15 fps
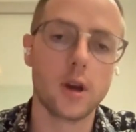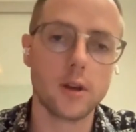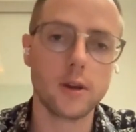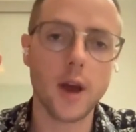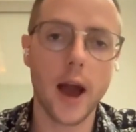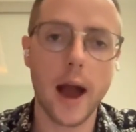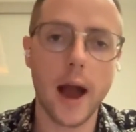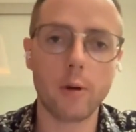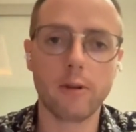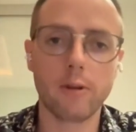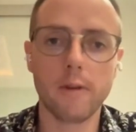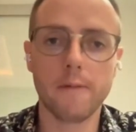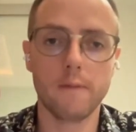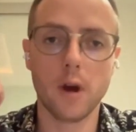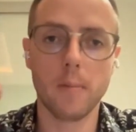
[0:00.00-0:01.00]
Yeah, I would say
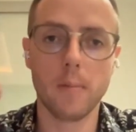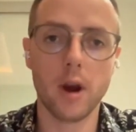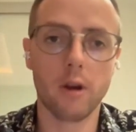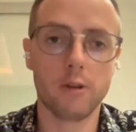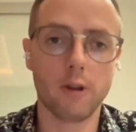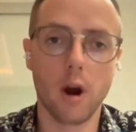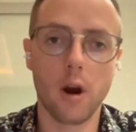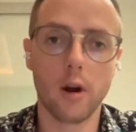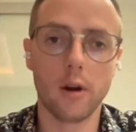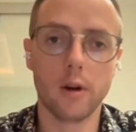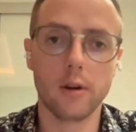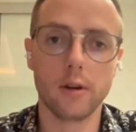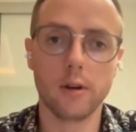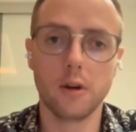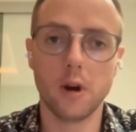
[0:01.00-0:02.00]
the fundamentals
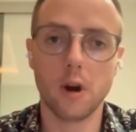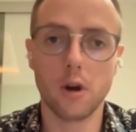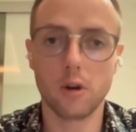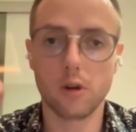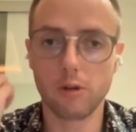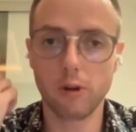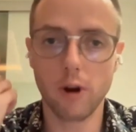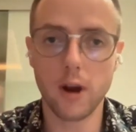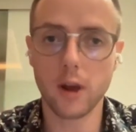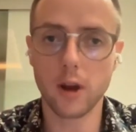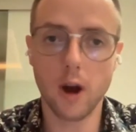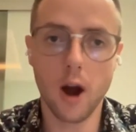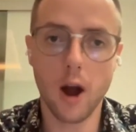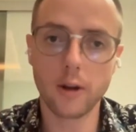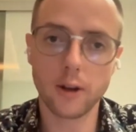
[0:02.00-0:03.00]
are, creating
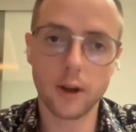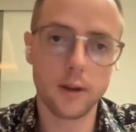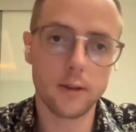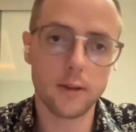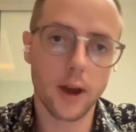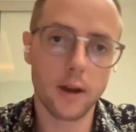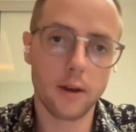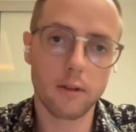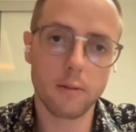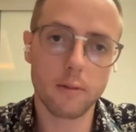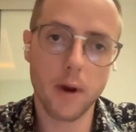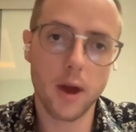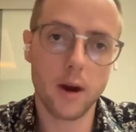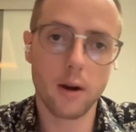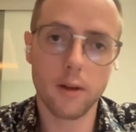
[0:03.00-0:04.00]
content that's
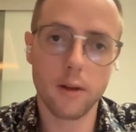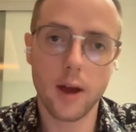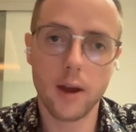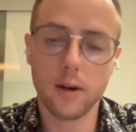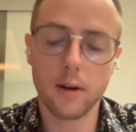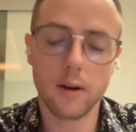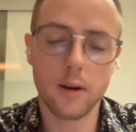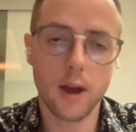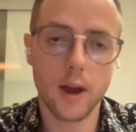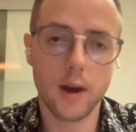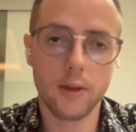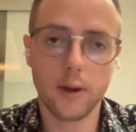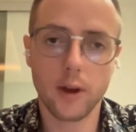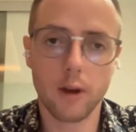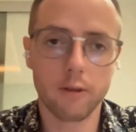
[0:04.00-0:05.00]
better than
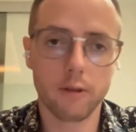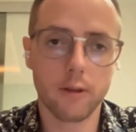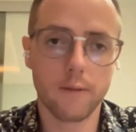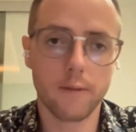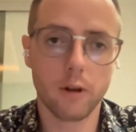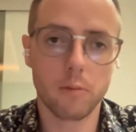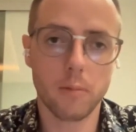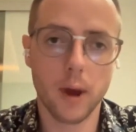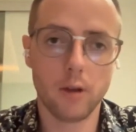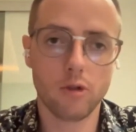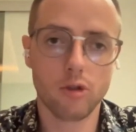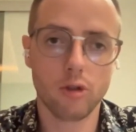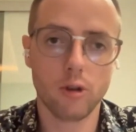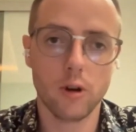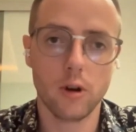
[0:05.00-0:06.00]
anything else on the first
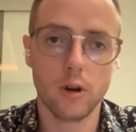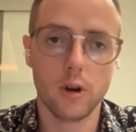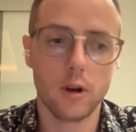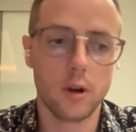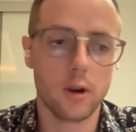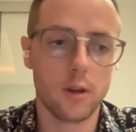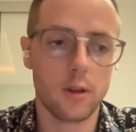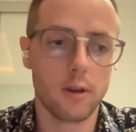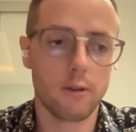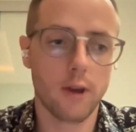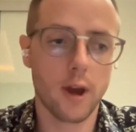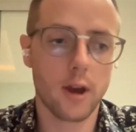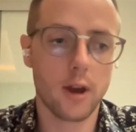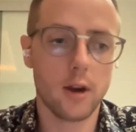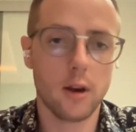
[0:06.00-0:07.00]
page. The
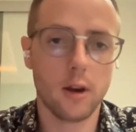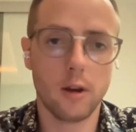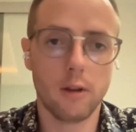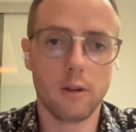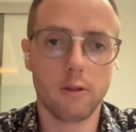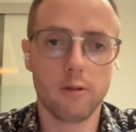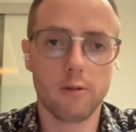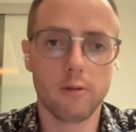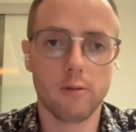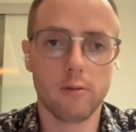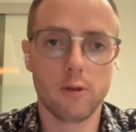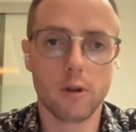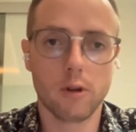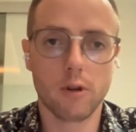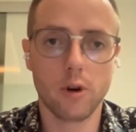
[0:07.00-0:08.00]
second is
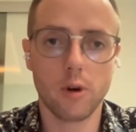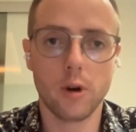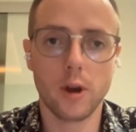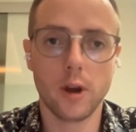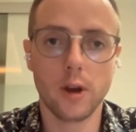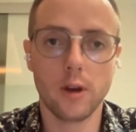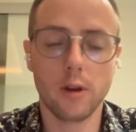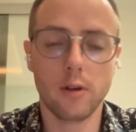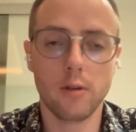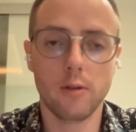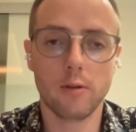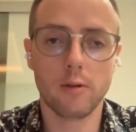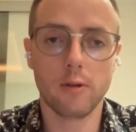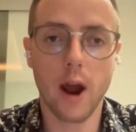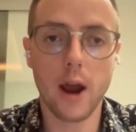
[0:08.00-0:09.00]
recruiting
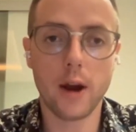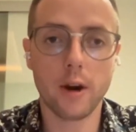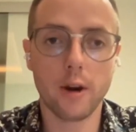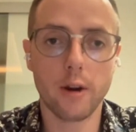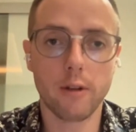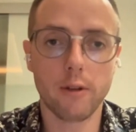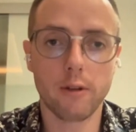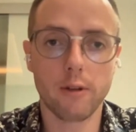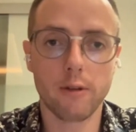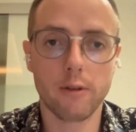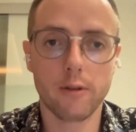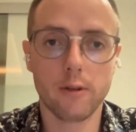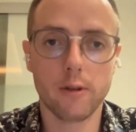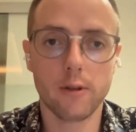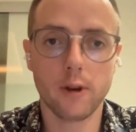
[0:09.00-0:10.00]
writers
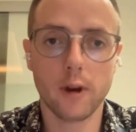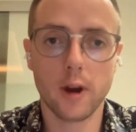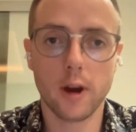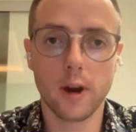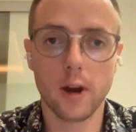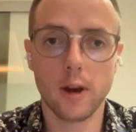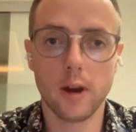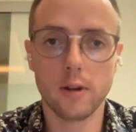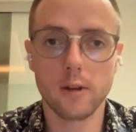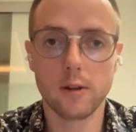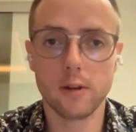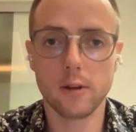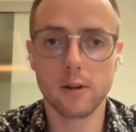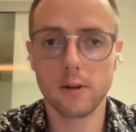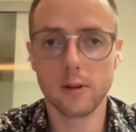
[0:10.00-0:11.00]
to
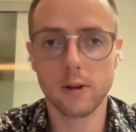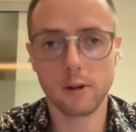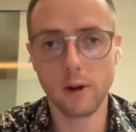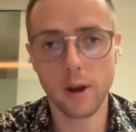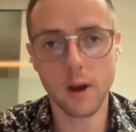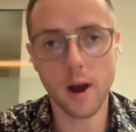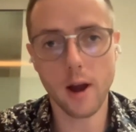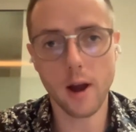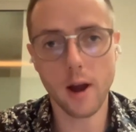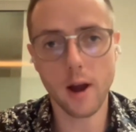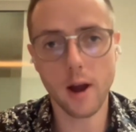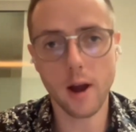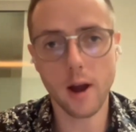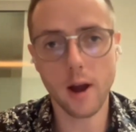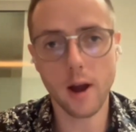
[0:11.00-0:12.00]
create
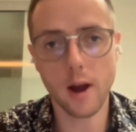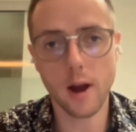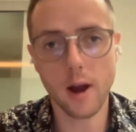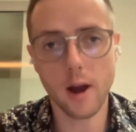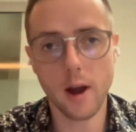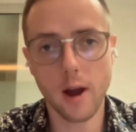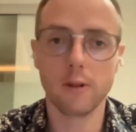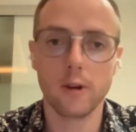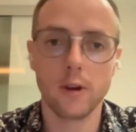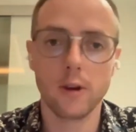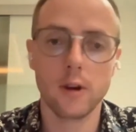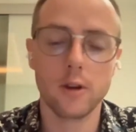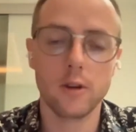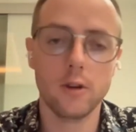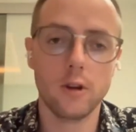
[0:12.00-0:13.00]
content. The third
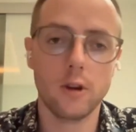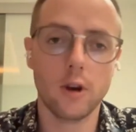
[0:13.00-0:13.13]
is,